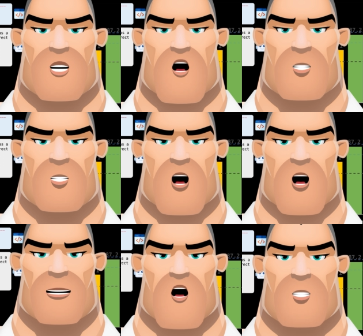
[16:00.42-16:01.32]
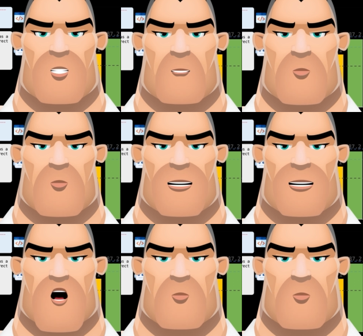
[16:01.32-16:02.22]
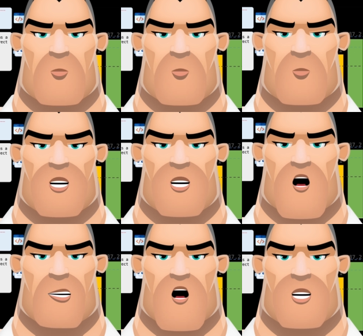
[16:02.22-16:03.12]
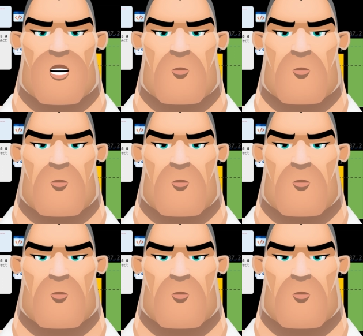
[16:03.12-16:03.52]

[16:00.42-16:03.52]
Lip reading: in one metric affect the other. Clearer picture.